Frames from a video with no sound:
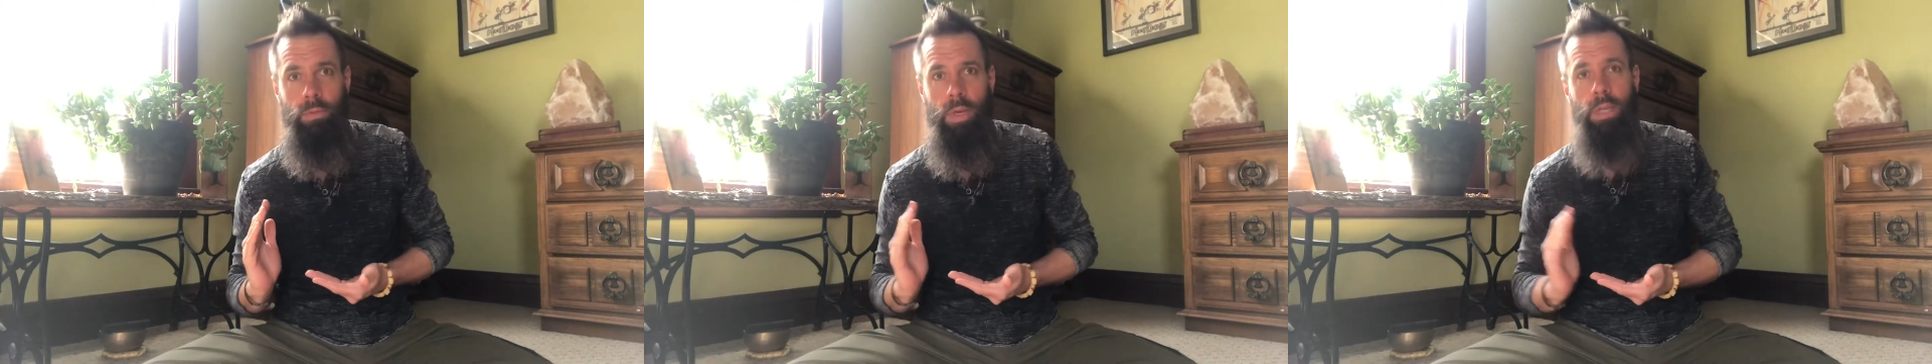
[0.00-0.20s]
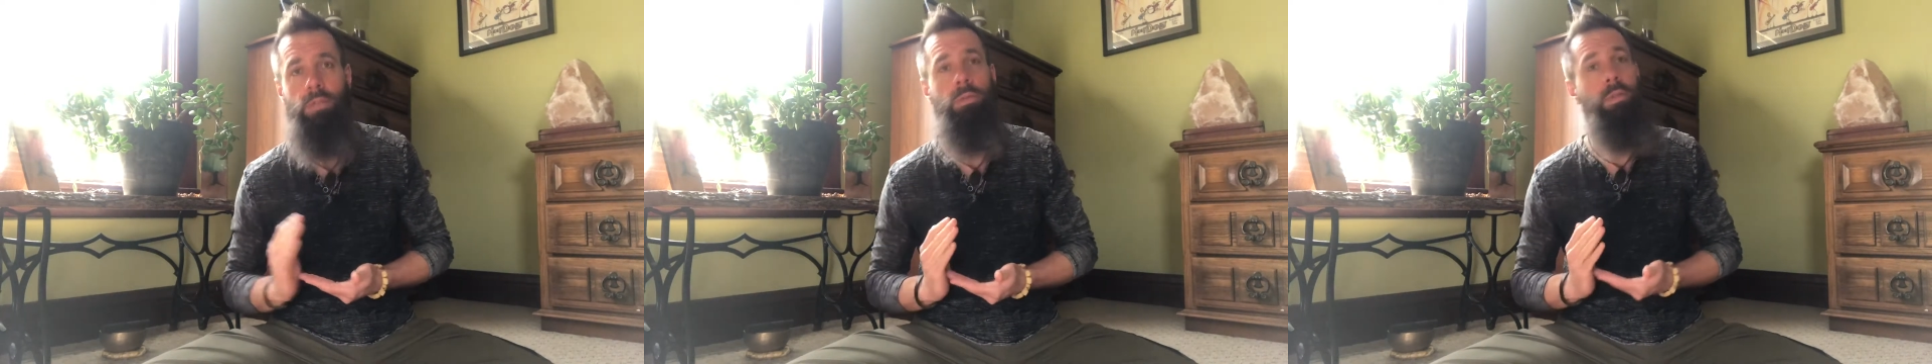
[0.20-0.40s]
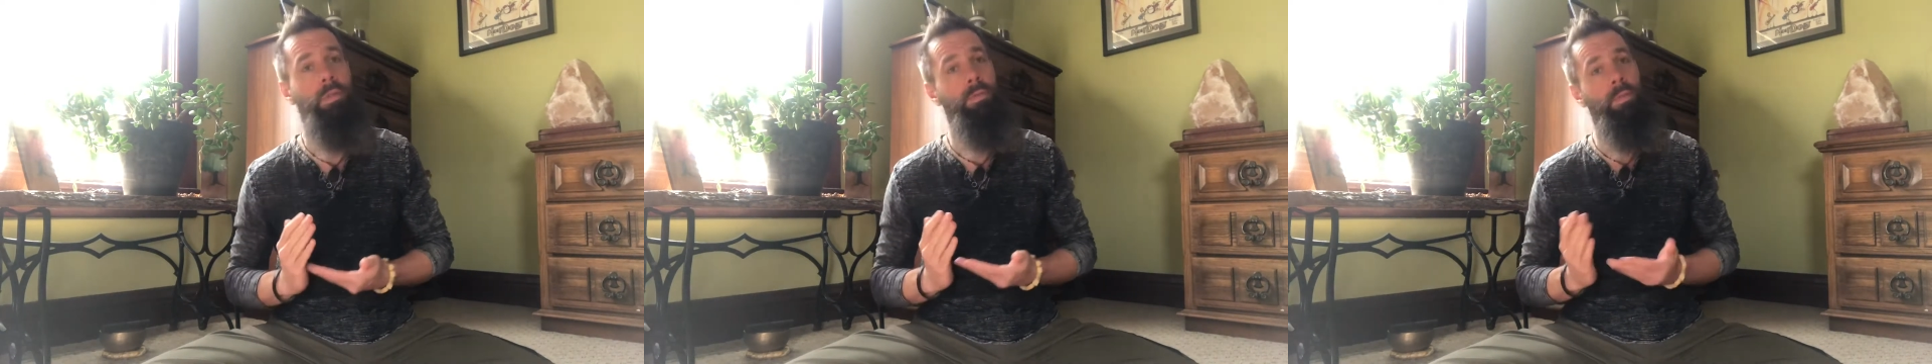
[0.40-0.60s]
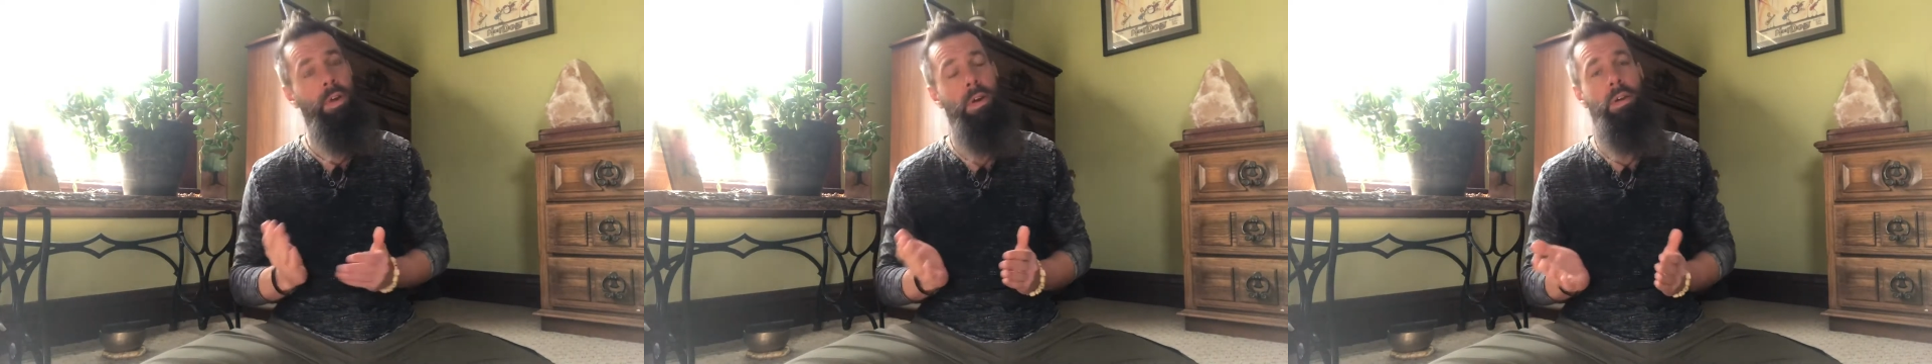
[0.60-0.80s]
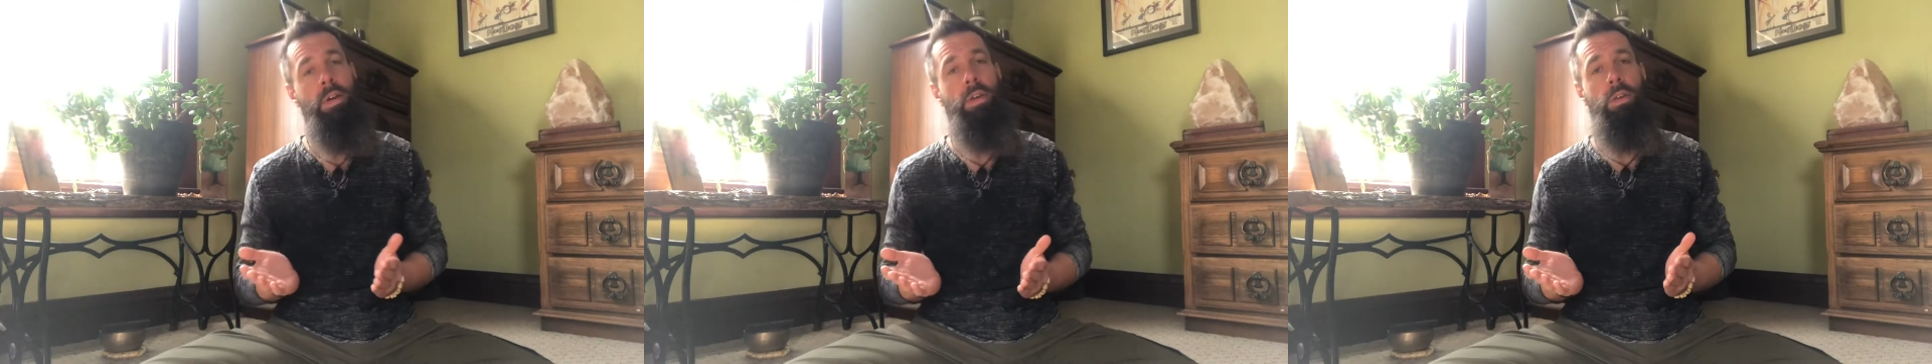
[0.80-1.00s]
Okay, so it's a
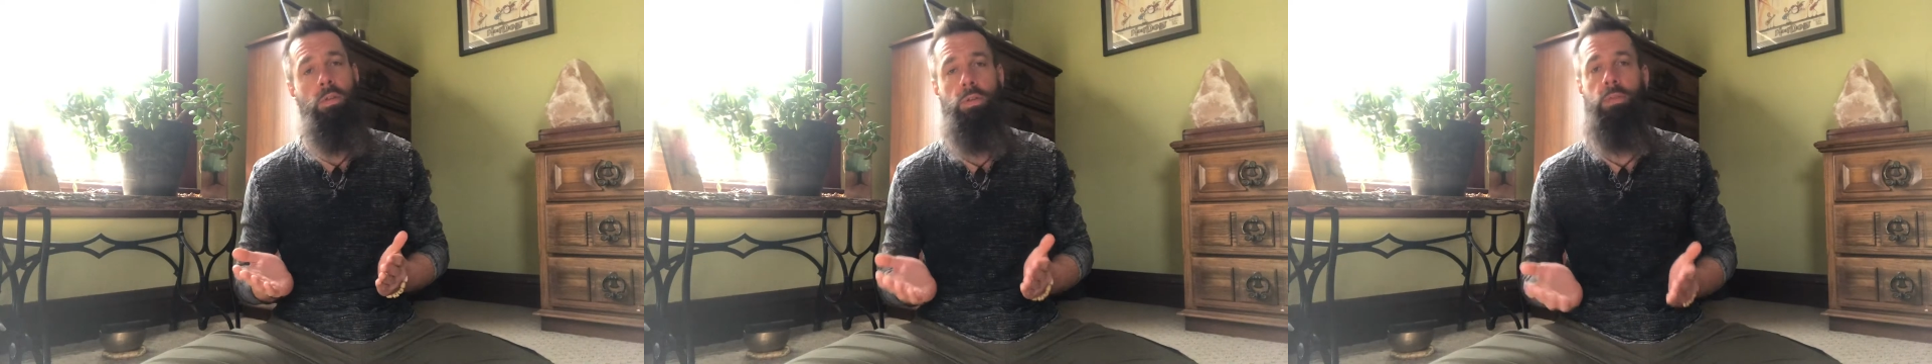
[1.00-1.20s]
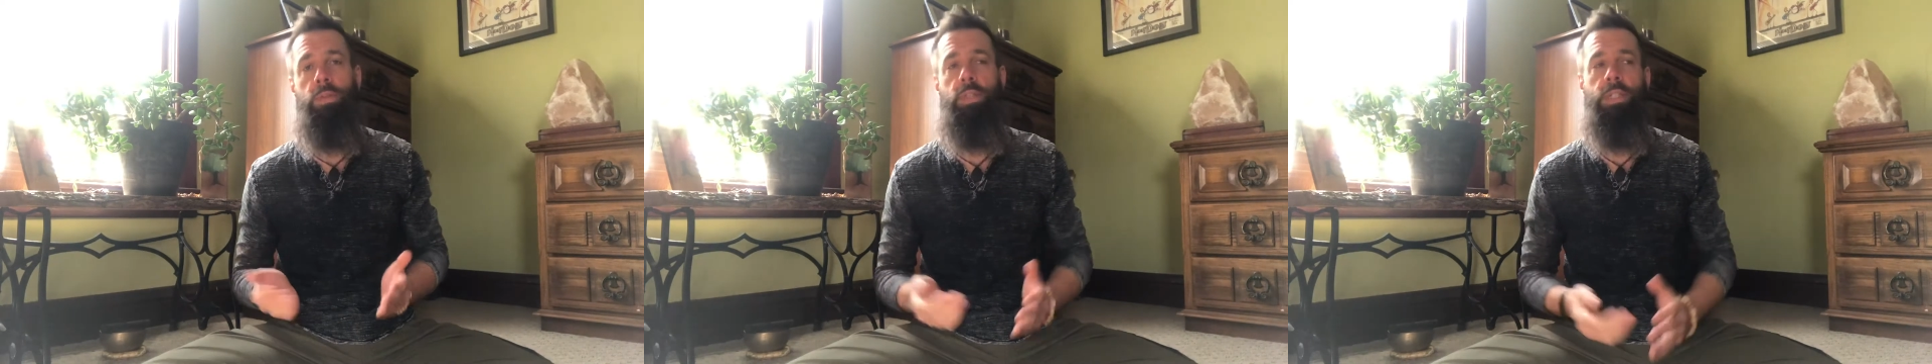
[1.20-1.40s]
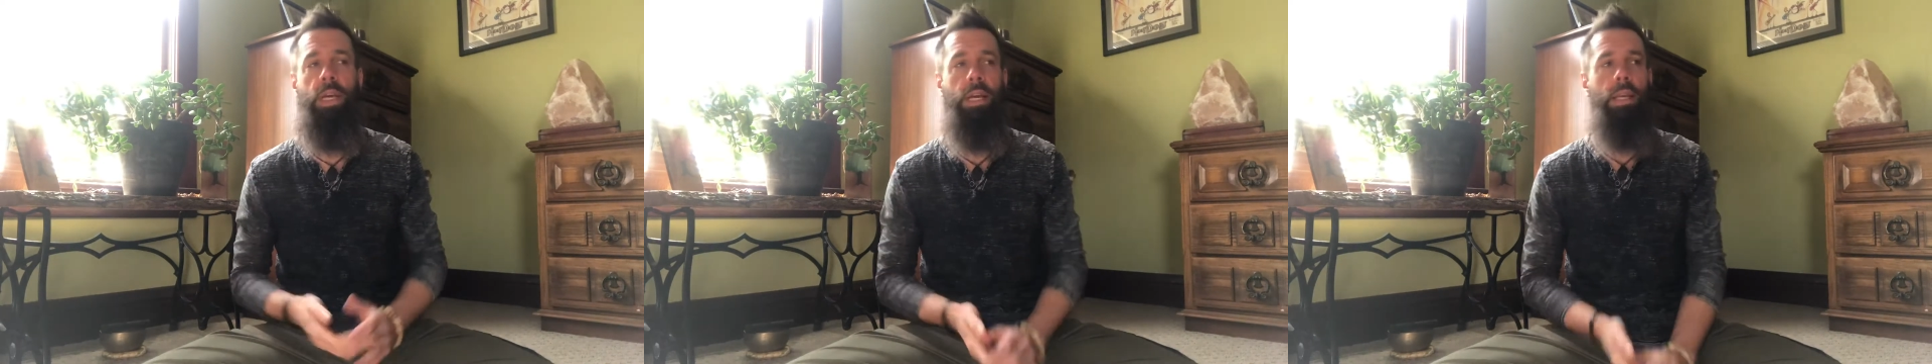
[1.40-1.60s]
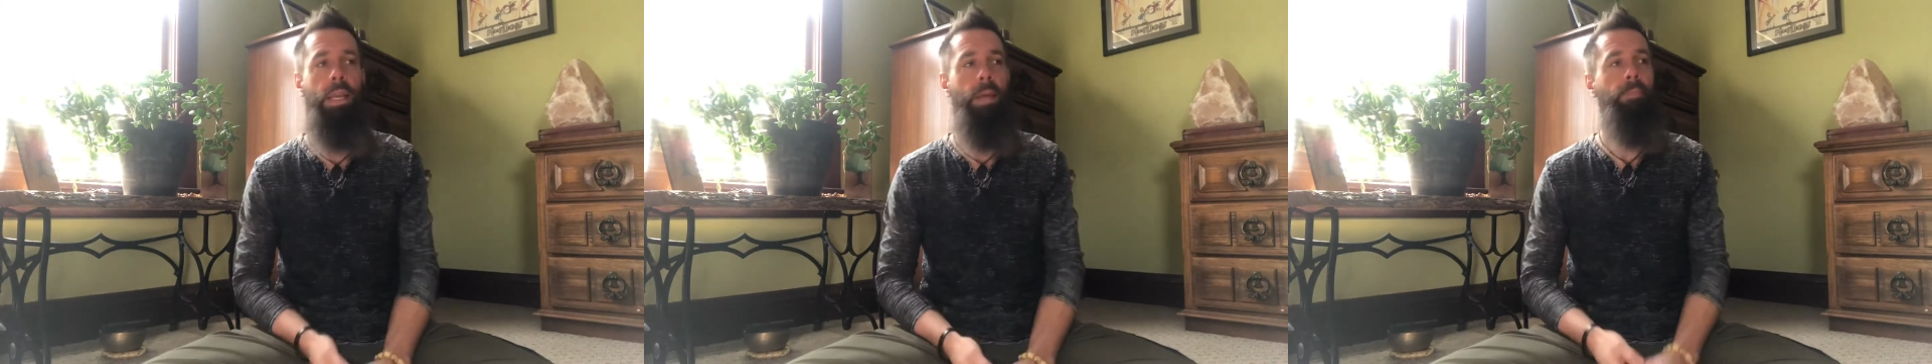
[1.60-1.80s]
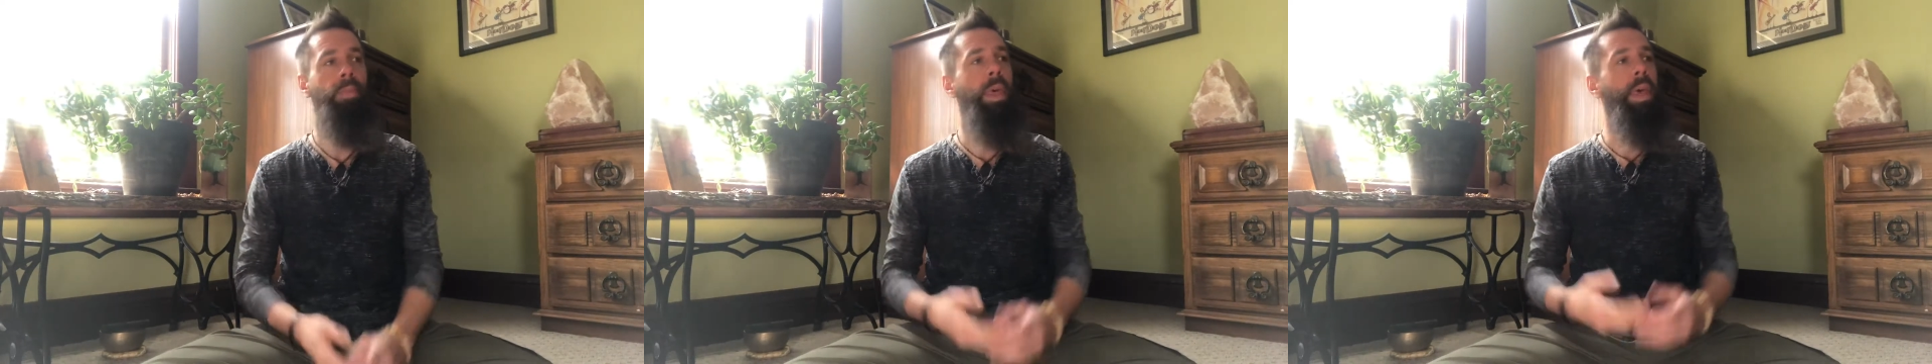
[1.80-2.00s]
very useful technique.